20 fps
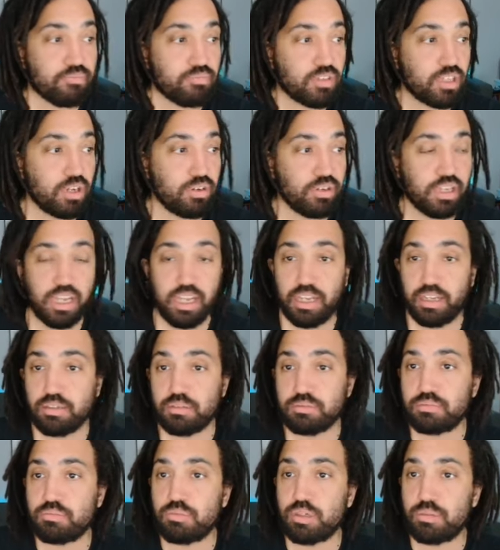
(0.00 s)
Okay,
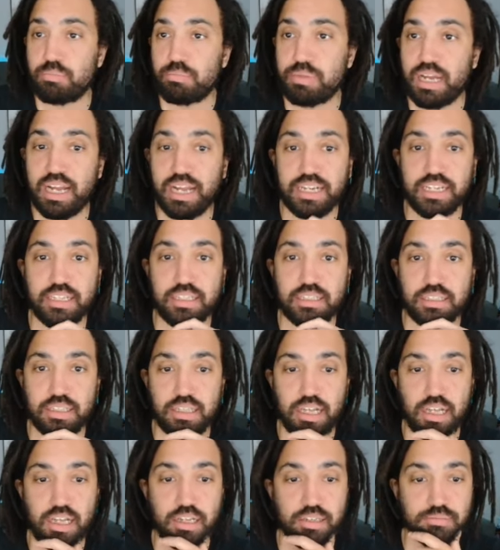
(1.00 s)
we're back.
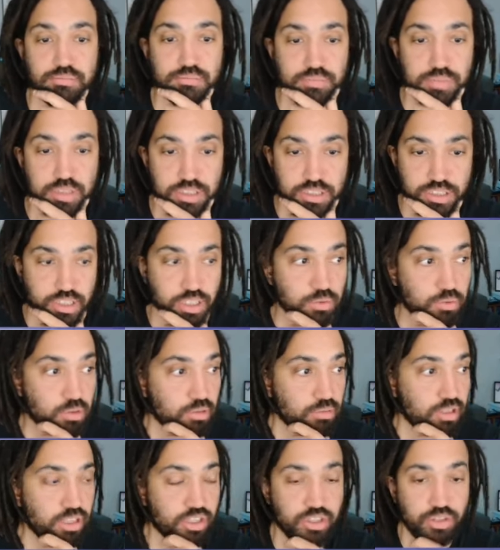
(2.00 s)
Um, so what
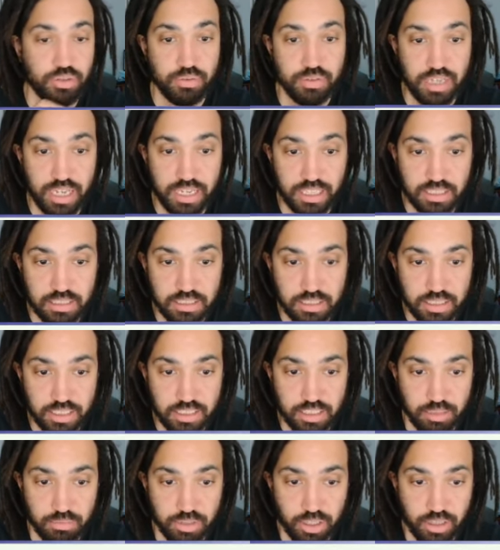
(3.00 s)
I'm going to do next is
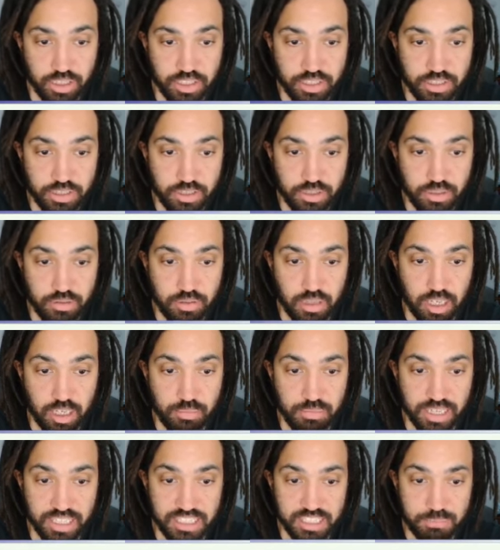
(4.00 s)
I'm going to um,
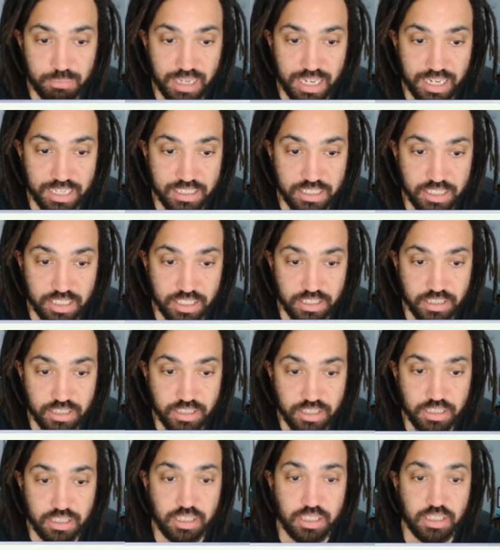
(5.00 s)
expand
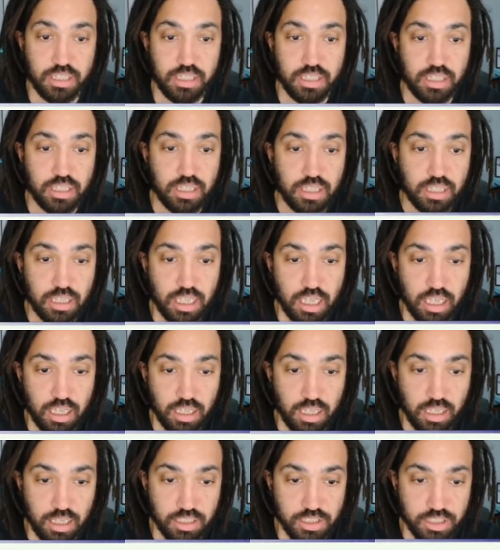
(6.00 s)
this.
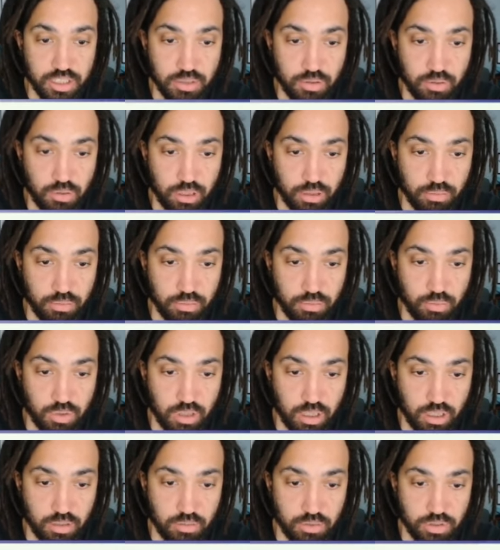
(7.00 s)
Uh, so what, what
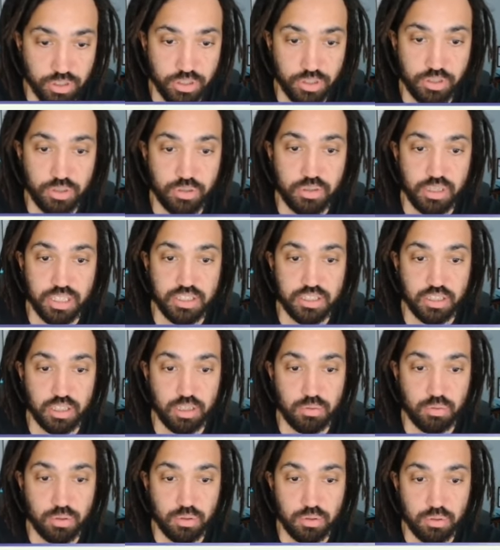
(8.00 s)
I will do is I
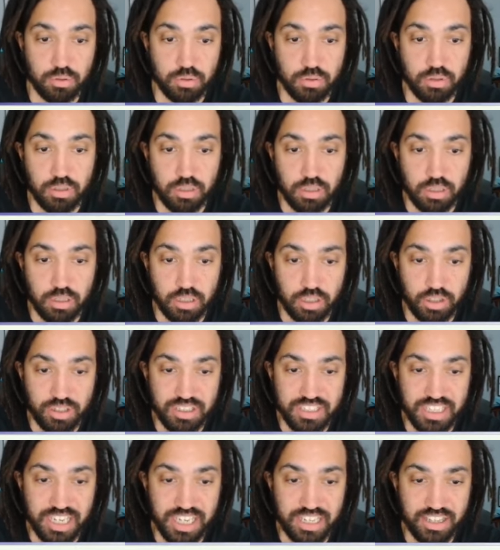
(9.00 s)
will. You can
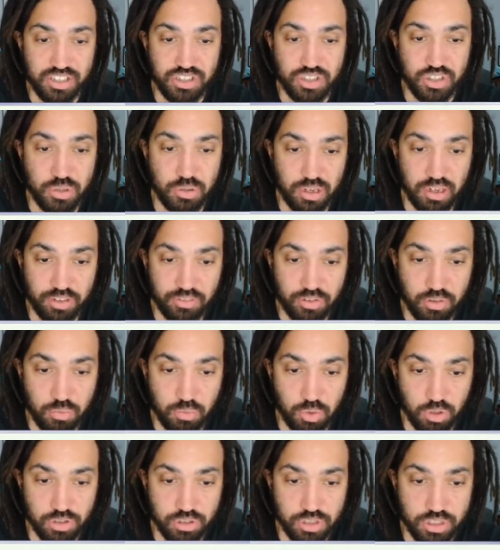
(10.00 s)
take the two out if you
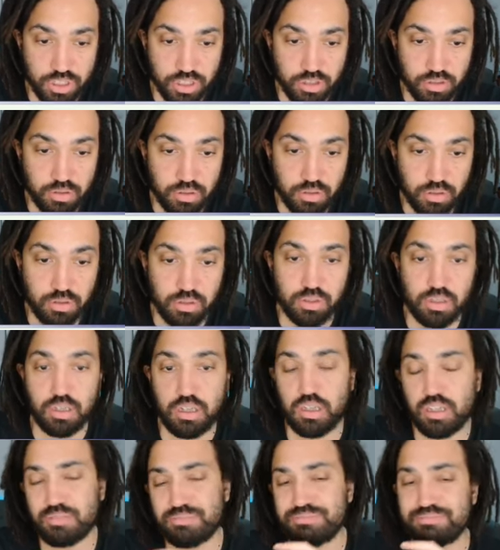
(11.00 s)
want to.
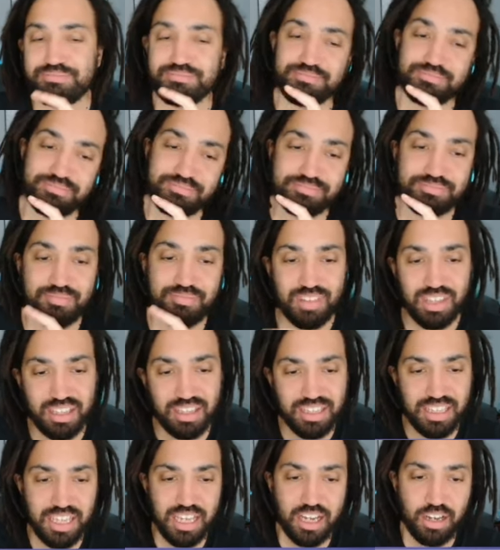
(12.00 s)
Um,
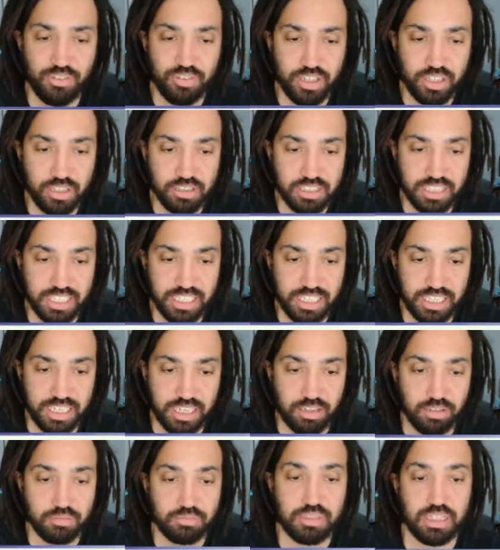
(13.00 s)
yeah, I think I'll take it
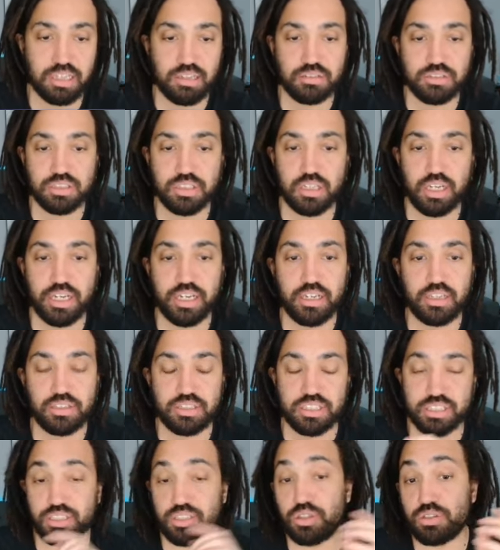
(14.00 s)
out outside because
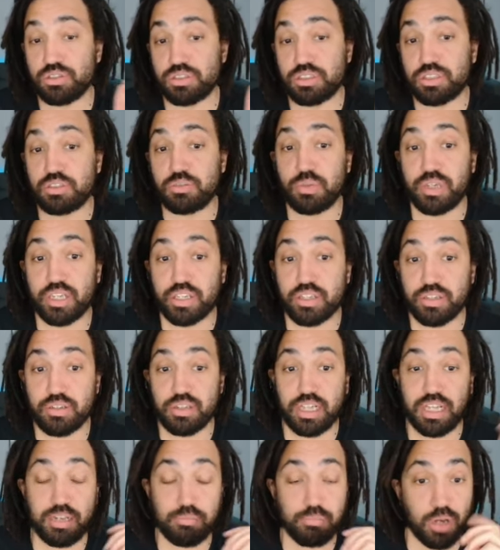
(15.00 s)
it's a constant. We can do
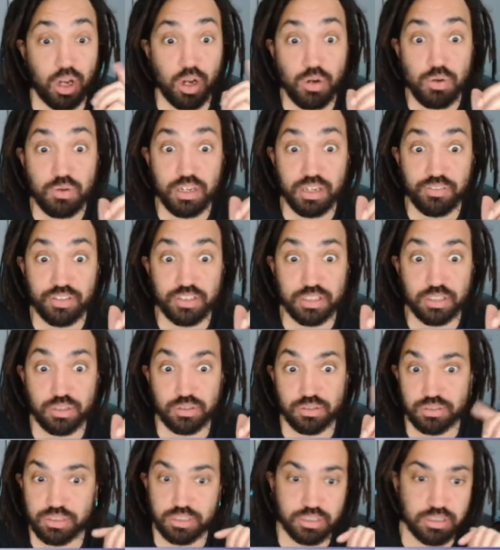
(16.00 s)
that, but only if it's a
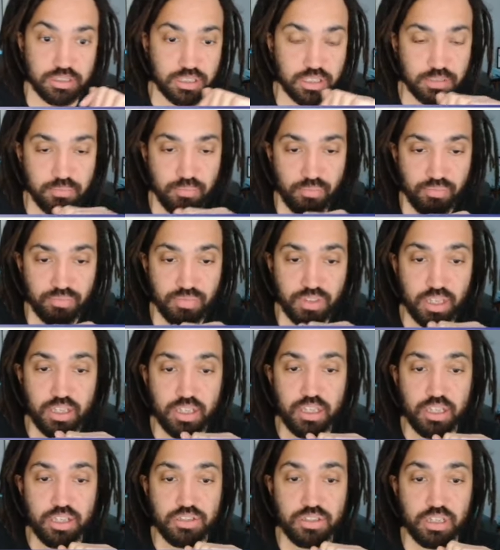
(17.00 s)
constant.
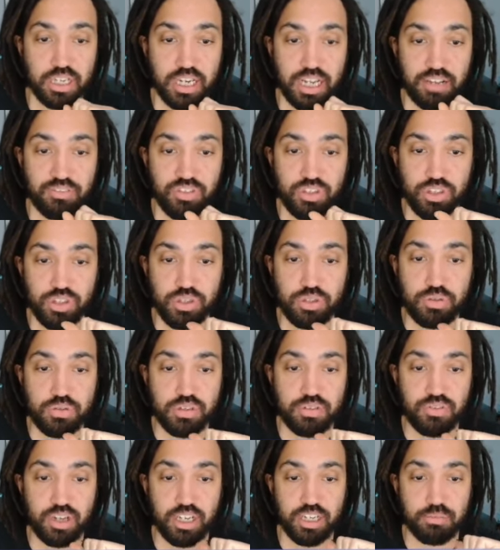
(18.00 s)
So I'm going to have u
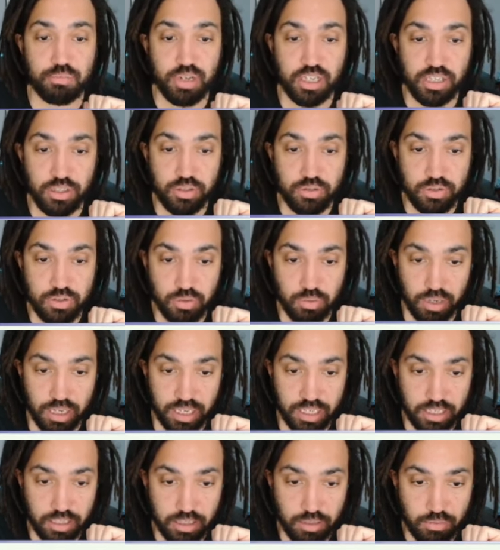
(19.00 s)
divided by u
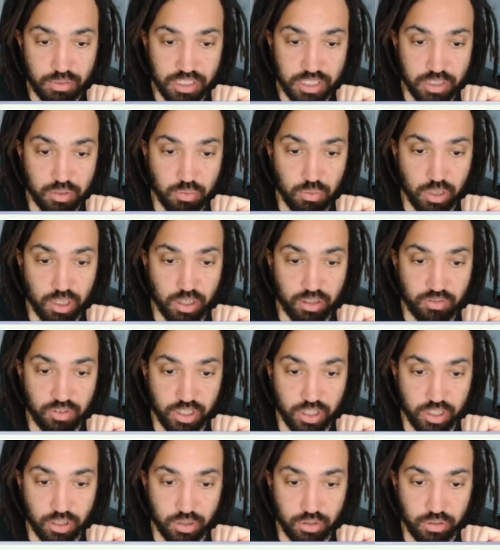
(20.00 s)
squared, which is 1 over
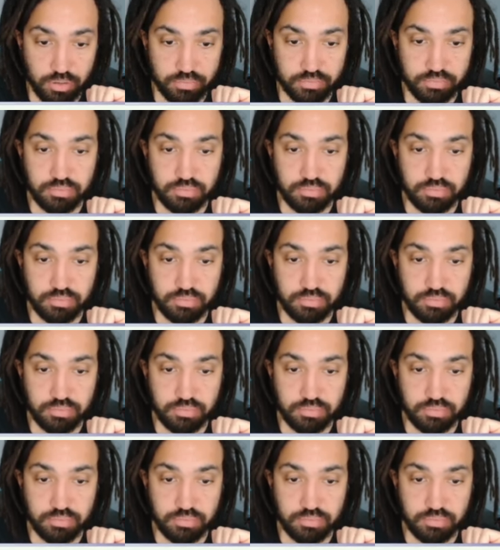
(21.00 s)
u.